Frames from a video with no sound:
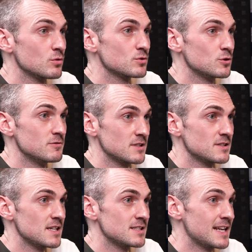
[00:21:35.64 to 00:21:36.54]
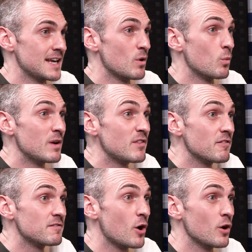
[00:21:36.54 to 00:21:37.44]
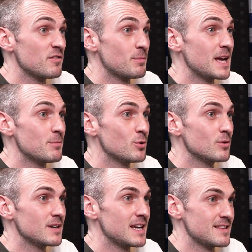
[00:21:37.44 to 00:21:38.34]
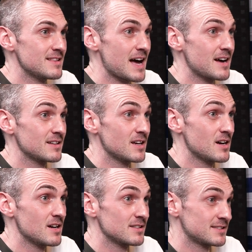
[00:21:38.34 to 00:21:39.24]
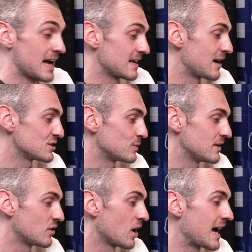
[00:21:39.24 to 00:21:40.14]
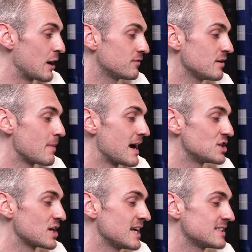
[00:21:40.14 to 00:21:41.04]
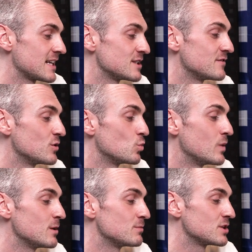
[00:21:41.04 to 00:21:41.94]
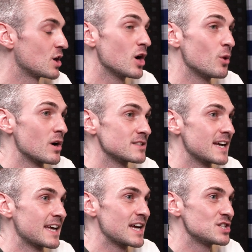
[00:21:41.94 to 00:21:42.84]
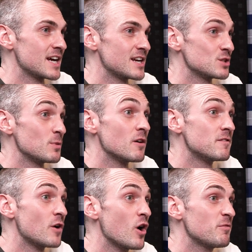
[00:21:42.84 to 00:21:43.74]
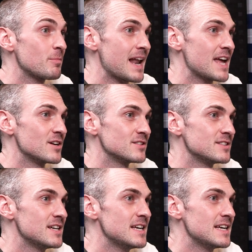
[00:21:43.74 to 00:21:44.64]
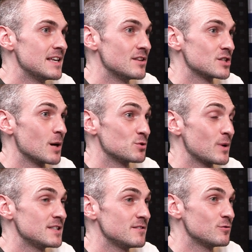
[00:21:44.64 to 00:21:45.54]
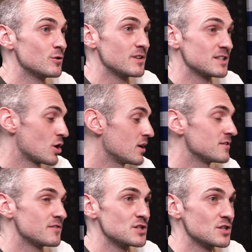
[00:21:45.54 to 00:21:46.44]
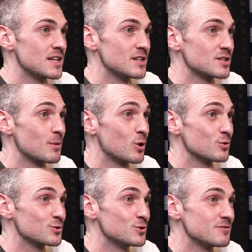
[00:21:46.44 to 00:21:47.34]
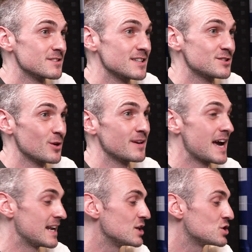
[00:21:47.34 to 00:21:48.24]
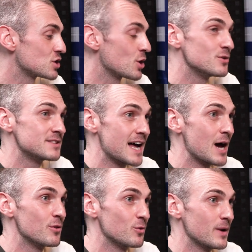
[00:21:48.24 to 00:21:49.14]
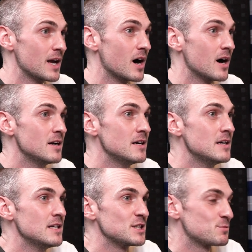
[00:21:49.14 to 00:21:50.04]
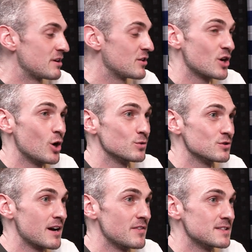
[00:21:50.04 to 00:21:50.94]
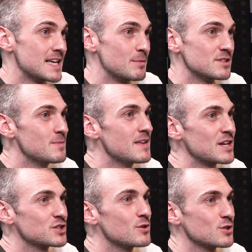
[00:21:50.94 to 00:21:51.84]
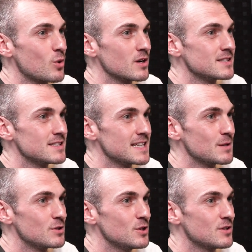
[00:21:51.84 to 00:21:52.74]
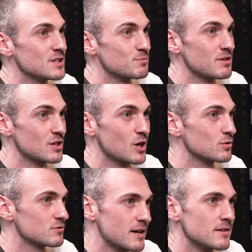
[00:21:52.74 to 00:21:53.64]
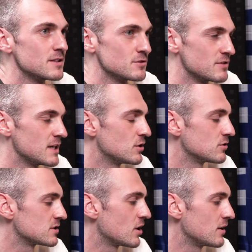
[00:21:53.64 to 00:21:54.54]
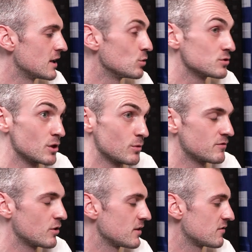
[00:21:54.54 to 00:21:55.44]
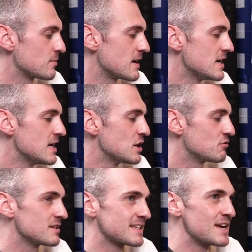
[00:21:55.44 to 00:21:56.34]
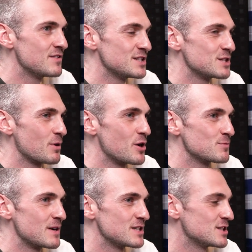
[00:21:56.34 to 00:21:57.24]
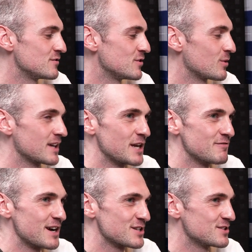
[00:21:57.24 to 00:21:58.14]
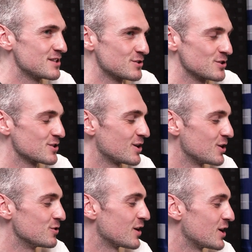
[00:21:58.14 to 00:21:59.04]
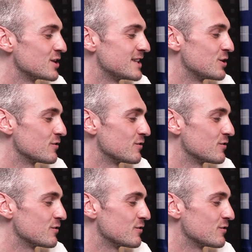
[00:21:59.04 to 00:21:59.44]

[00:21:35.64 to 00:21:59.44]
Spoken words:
scorers this season in League One, we've got 5 people in that stat now. So we've got Alfie May, Jay Stansfield, Williamson, Iwata and Keshi Anderson. We've got 5 players in the top 24 of the entire division in the top goal scorers list. So again, it shows now that we are spreading the goals around the team. And to me, that shows a quality team. And you can spread the goals around, it's a really good sign. And also, one final thing for me, Chris Davies in his post-match interview, I want to get your reaction to this because I did